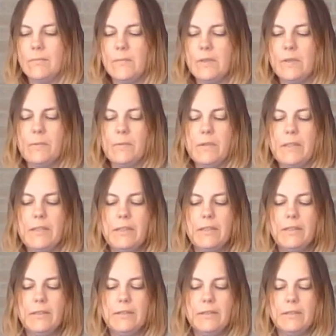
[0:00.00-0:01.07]
some
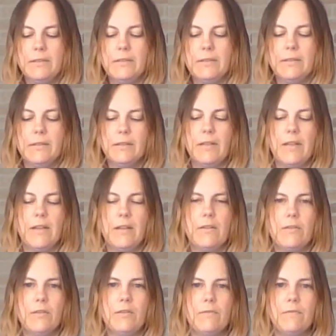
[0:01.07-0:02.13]
glitter, and
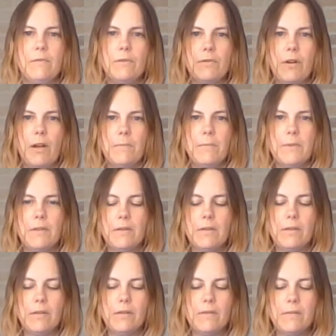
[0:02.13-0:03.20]
just a few drops
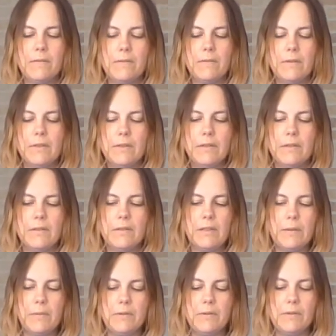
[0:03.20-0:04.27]
of
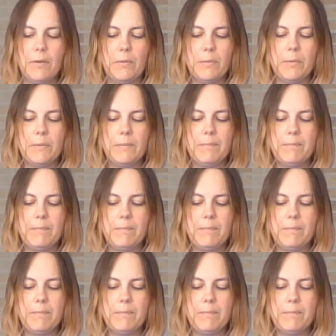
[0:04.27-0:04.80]
liquid soap.